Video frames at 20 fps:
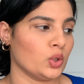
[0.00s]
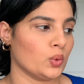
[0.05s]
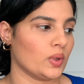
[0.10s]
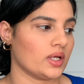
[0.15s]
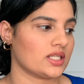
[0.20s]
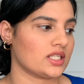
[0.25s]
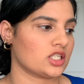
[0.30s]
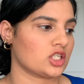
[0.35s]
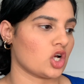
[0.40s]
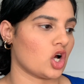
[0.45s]

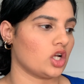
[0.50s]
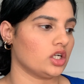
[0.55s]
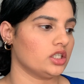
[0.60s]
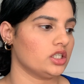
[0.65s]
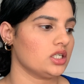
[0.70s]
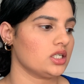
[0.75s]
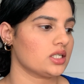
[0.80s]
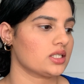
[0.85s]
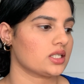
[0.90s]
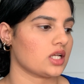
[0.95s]
US
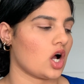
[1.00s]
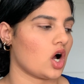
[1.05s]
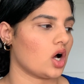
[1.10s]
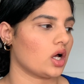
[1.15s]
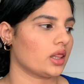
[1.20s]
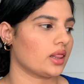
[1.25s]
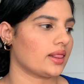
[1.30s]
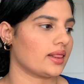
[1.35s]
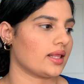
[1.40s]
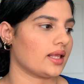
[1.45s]

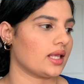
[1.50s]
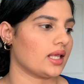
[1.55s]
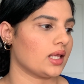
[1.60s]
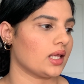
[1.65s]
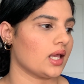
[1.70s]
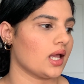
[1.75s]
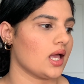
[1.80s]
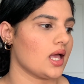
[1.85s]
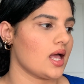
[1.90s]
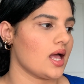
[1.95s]
on
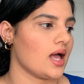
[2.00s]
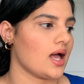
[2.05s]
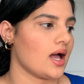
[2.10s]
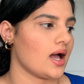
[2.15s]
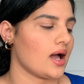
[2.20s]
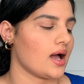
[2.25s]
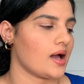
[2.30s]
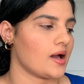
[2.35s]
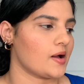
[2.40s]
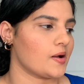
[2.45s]
the
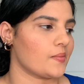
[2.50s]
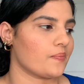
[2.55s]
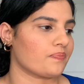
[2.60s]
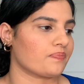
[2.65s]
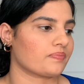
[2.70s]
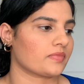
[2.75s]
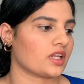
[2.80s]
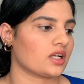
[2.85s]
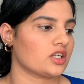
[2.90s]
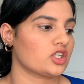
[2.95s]

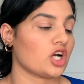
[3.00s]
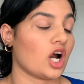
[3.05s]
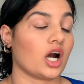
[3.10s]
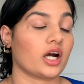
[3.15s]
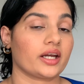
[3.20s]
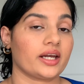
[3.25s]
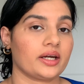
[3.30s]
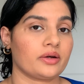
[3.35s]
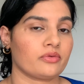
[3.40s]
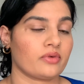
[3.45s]

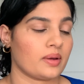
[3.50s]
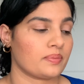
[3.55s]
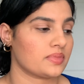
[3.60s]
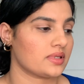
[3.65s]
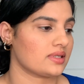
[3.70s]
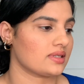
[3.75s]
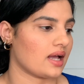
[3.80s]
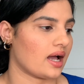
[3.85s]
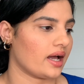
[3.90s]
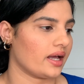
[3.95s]
Target
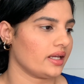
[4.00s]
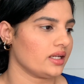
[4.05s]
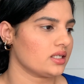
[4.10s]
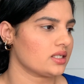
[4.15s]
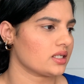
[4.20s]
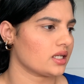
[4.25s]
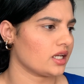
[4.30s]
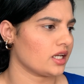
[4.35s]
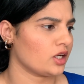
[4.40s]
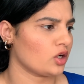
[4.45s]

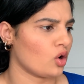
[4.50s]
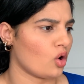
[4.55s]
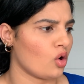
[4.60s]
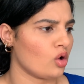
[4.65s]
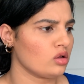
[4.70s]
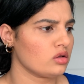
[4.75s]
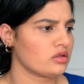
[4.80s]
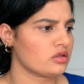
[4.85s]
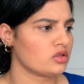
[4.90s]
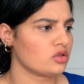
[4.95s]
website, and
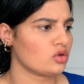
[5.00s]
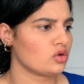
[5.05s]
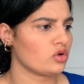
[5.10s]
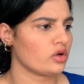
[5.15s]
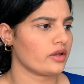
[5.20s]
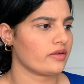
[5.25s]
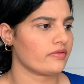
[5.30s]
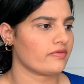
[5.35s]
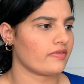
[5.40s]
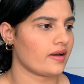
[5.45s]
also
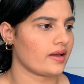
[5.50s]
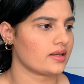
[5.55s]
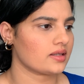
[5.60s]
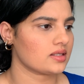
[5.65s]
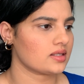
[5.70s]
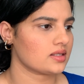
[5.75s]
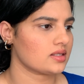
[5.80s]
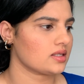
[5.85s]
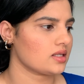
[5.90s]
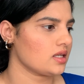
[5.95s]
if I
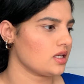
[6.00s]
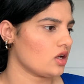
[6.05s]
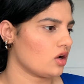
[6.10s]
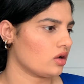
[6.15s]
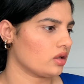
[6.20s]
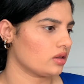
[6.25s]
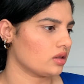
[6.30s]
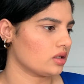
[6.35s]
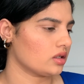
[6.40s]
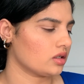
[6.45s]
see
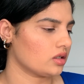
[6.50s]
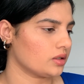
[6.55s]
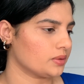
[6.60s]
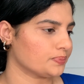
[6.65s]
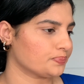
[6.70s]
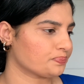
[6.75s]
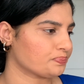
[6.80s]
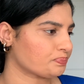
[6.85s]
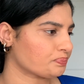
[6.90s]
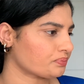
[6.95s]
on
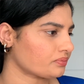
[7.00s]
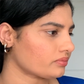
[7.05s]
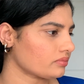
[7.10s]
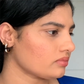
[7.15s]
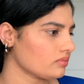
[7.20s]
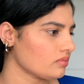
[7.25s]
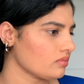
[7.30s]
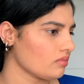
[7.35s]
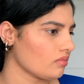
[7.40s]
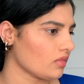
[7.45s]
the
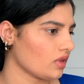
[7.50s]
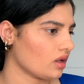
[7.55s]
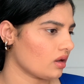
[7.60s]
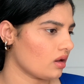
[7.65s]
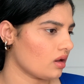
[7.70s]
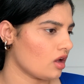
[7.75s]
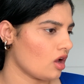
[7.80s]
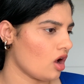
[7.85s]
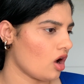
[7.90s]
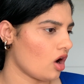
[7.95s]

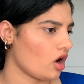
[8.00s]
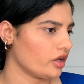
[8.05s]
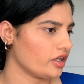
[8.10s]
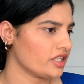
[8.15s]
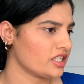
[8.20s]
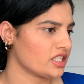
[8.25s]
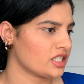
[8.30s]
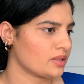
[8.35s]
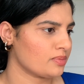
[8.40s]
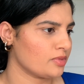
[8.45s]

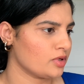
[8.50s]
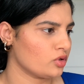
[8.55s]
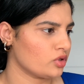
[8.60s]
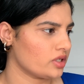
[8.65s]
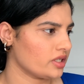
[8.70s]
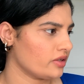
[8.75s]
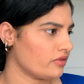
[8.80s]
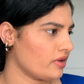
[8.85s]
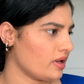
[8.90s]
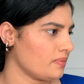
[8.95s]
Honest
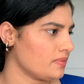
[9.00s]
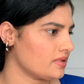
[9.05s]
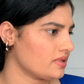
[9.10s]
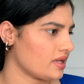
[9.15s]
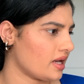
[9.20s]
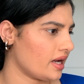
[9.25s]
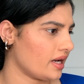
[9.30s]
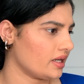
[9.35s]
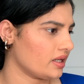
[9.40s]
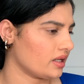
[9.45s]
Beauty
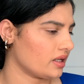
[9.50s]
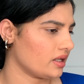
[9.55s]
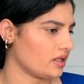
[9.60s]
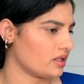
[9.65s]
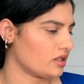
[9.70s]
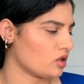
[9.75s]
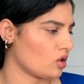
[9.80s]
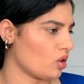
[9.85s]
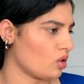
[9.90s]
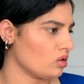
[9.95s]
website,
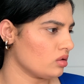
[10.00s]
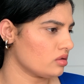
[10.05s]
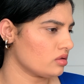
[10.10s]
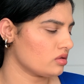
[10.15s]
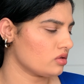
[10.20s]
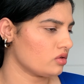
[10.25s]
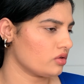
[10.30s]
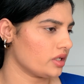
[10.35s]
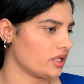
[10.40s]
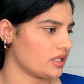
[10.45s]
it
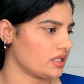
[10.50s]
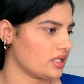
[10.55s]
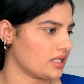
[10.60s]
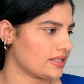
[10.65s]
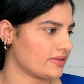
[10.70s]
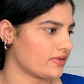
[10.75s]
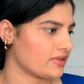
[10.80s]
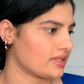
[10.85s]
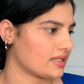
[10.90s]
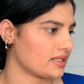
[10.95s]
also
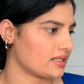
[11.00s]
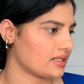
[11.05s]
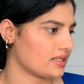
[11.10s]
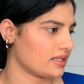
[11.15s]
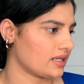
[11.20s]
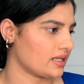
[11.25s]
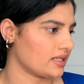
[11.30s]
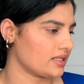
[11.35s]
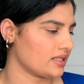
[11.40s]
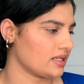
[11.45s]
retails for
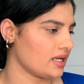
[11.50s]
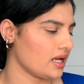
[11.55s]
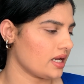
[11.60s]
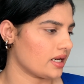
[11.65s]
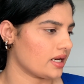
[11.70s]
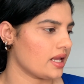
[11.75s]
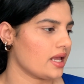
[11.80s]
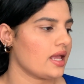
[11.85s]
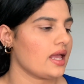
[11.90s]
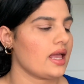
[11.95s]
$16.99.